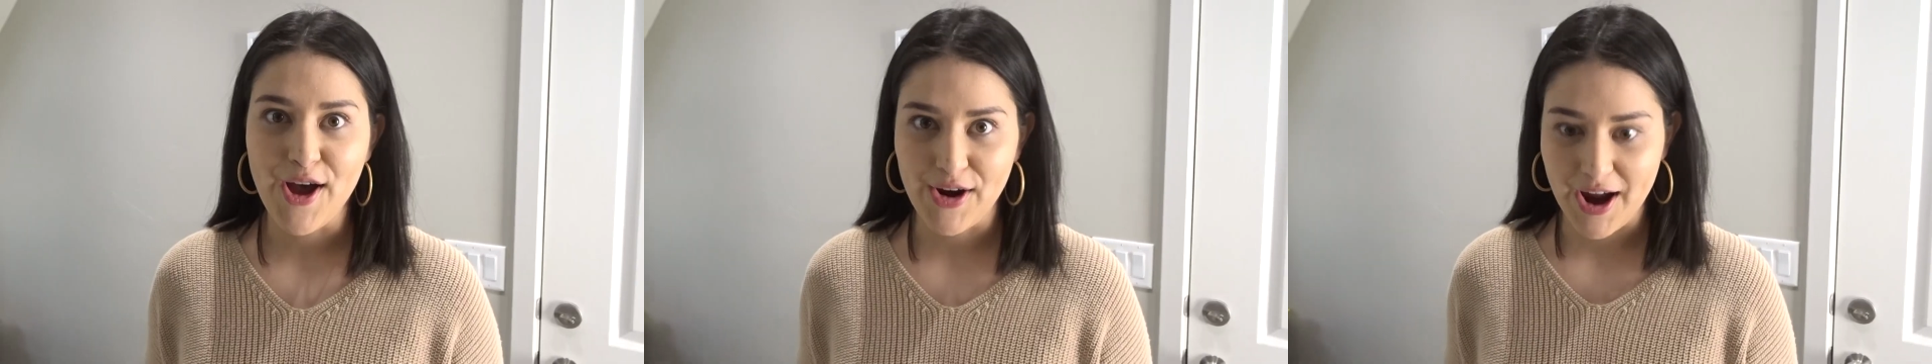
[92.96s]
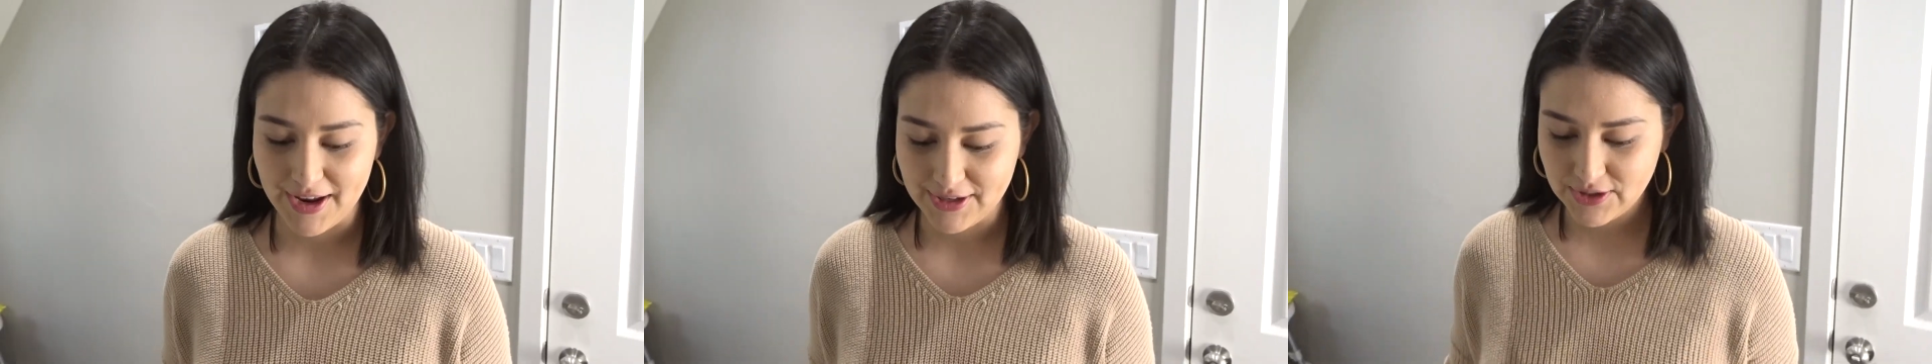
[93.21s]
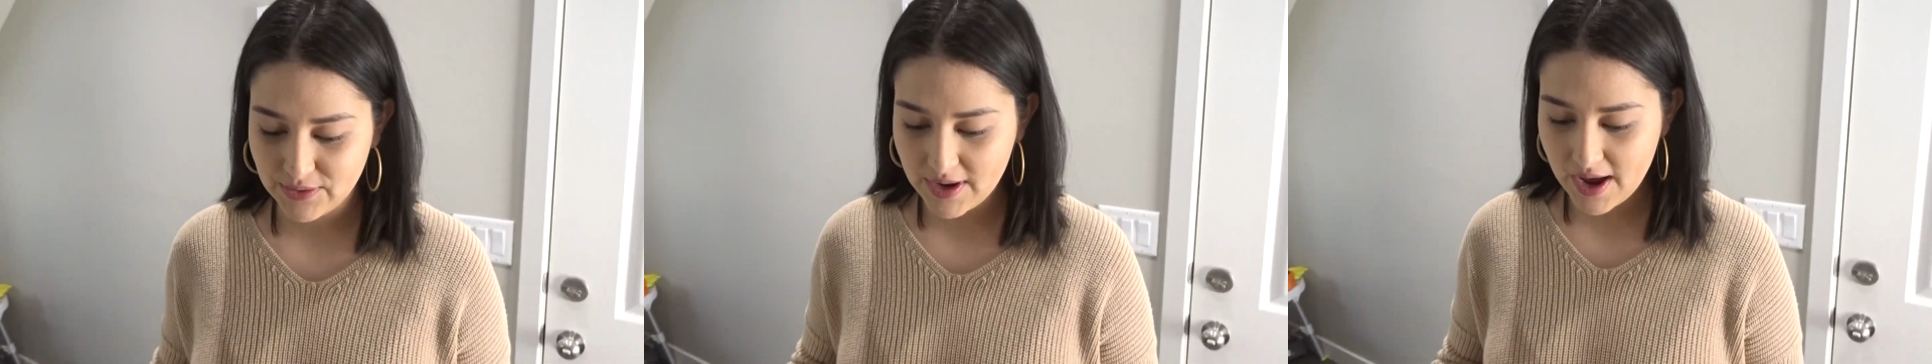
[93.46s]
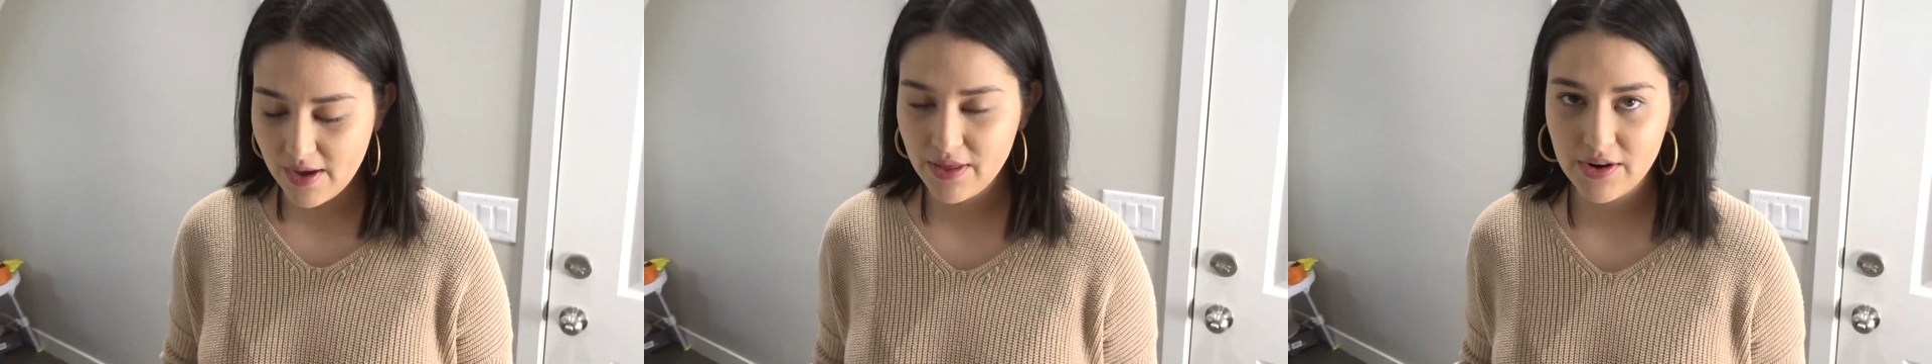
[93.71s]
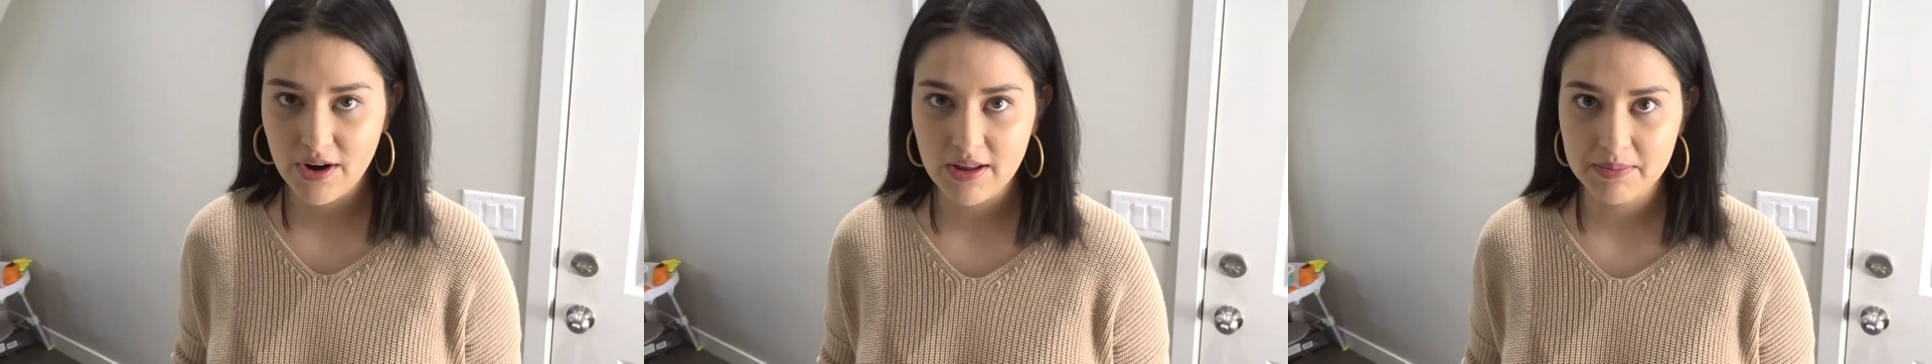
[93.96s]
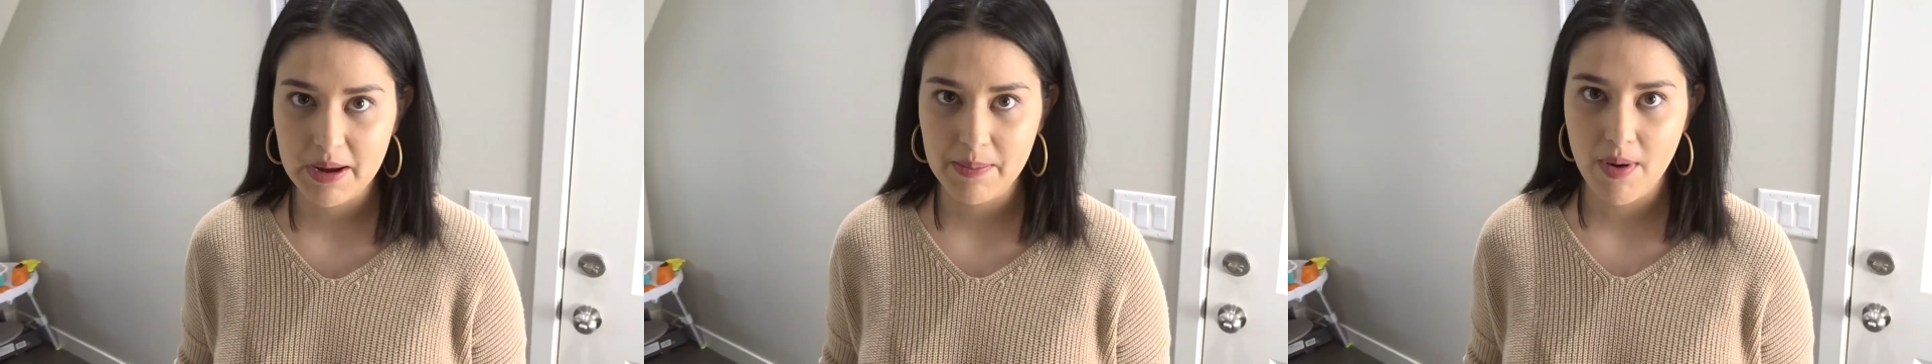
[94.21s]
All right, so now they're all
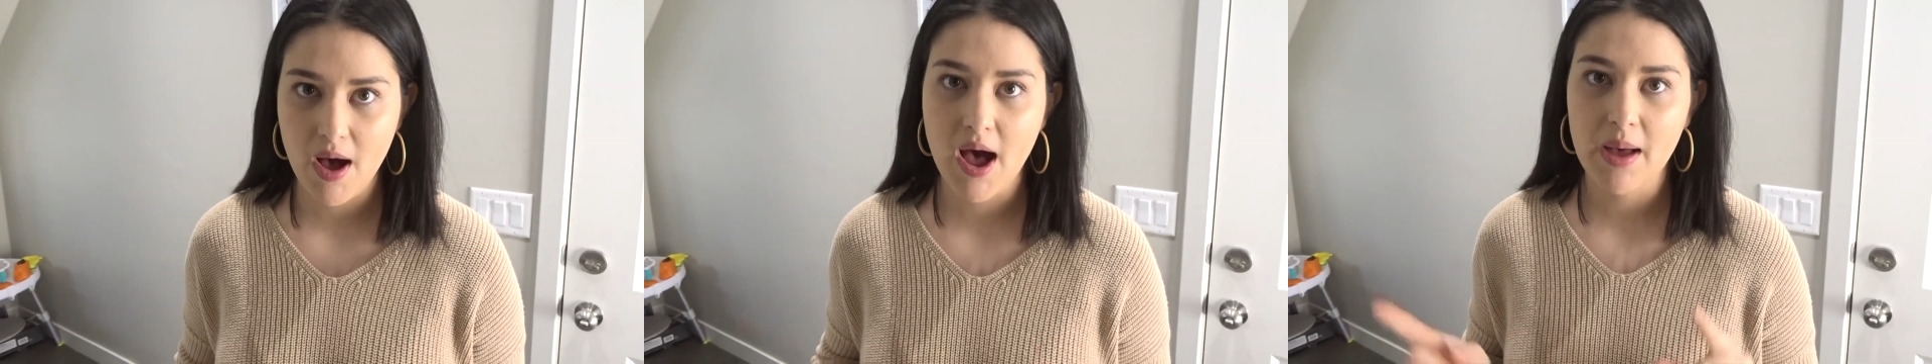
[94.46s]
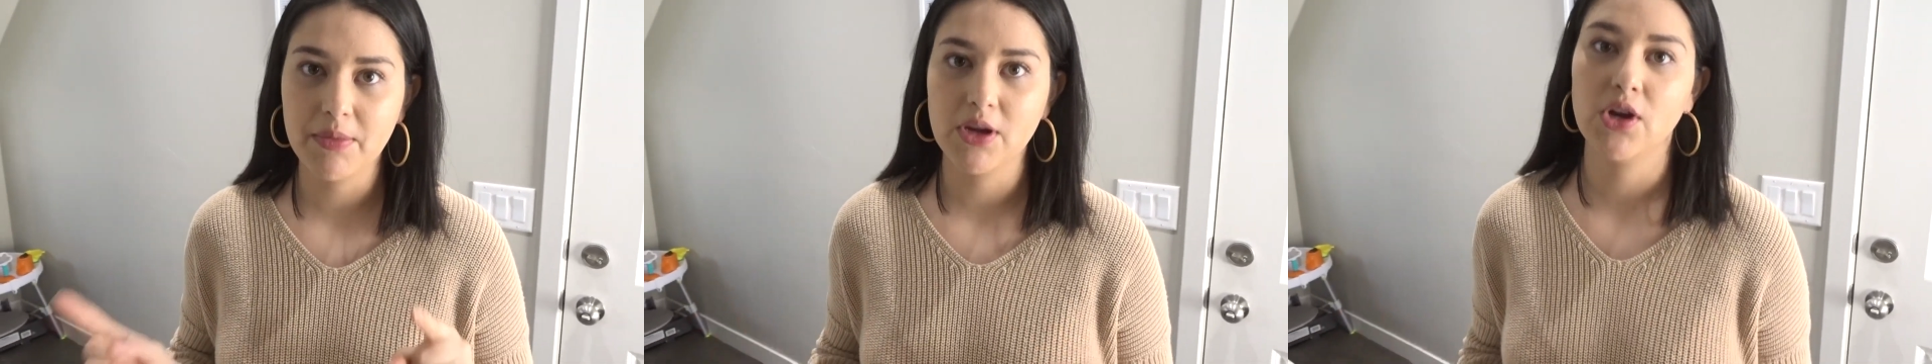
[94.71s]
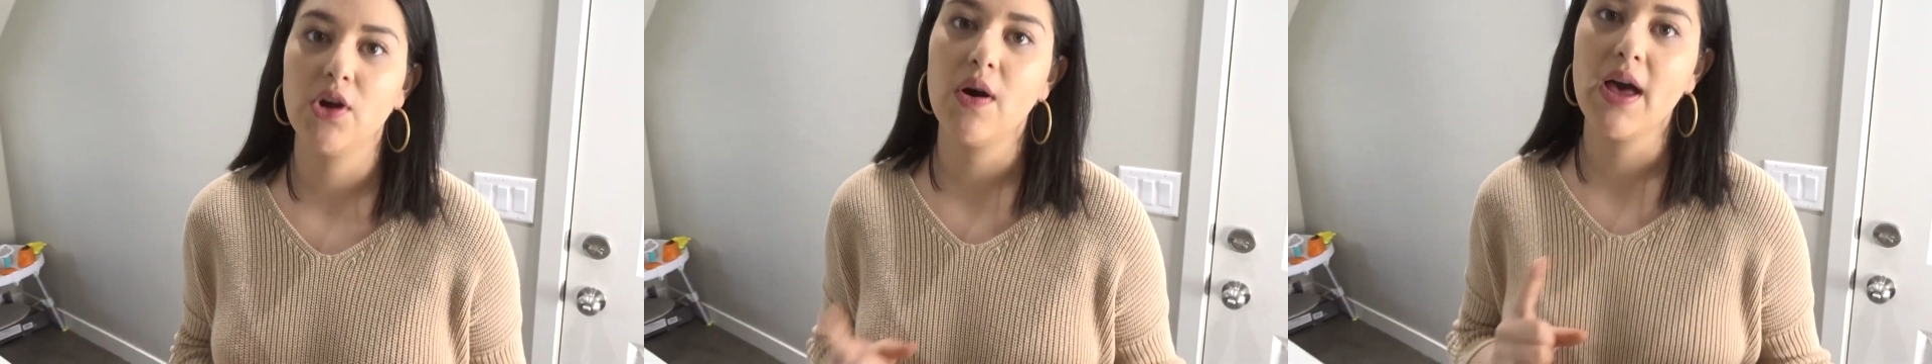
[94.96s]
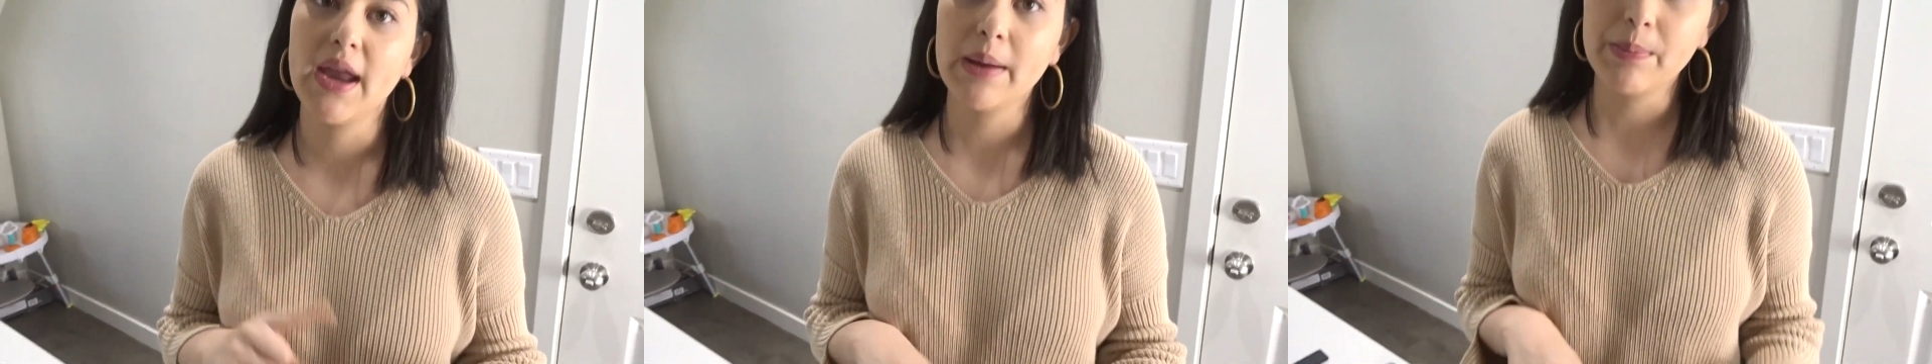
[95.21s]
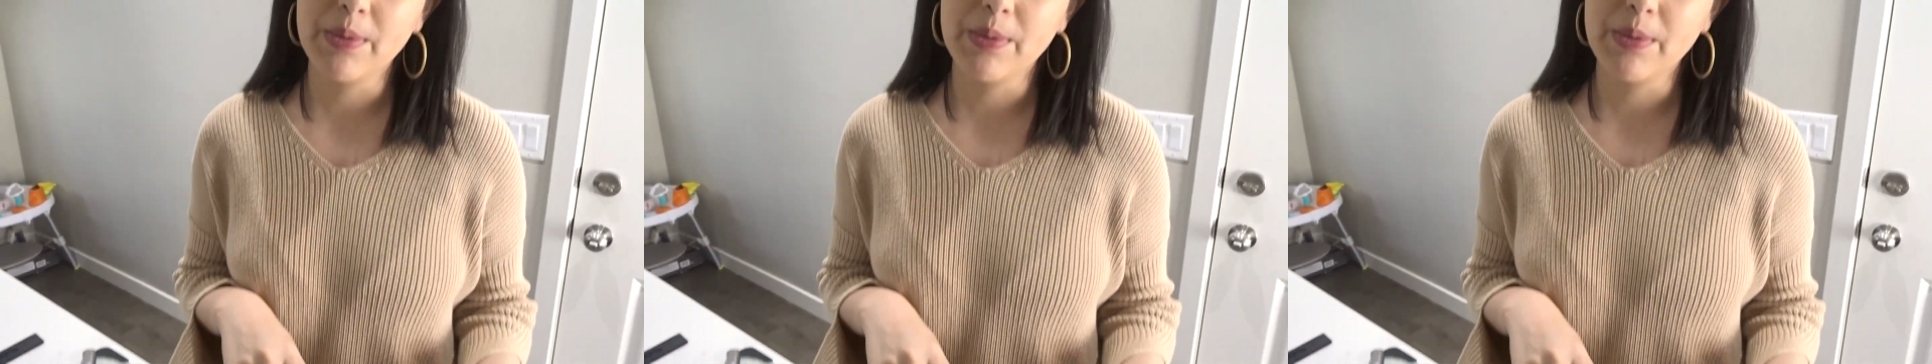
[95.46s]
in my pot. I'm gonna go ahead and